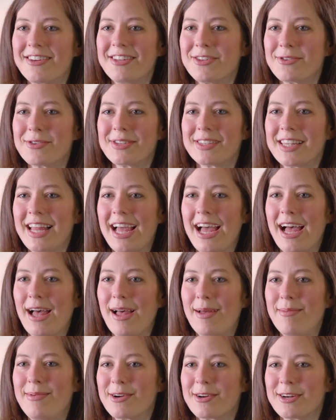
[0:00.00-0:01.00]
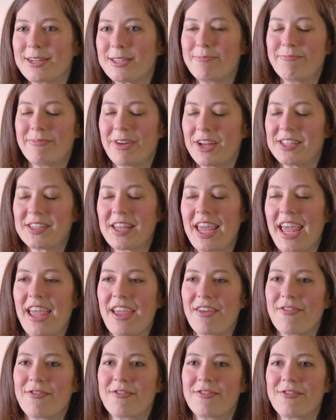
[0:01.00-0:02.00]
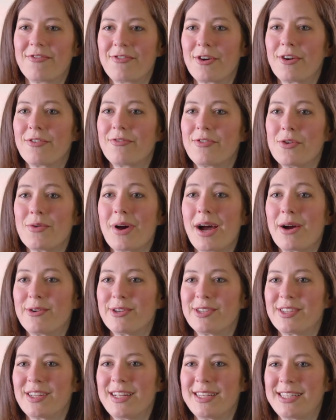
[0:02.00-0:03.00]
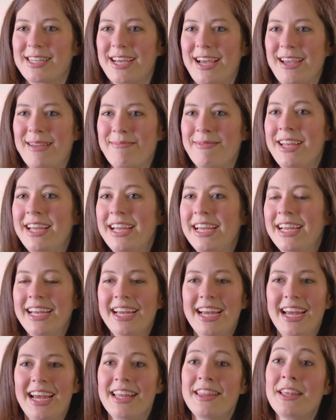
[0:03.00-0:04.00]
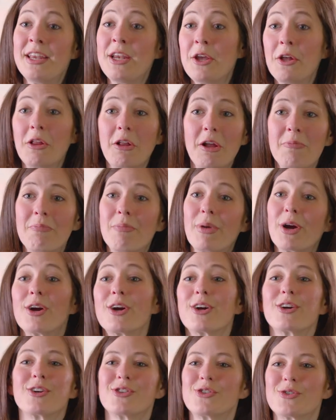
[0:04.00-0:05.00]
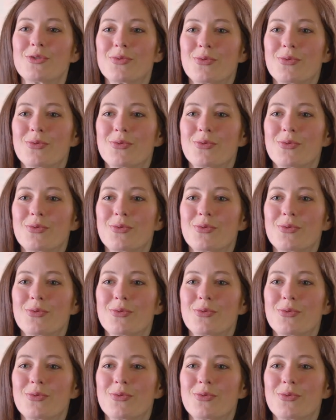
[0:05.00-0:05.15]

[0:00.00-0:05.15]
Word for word: into his lab or his, his cave for a few hours at a time. And then he'll emerge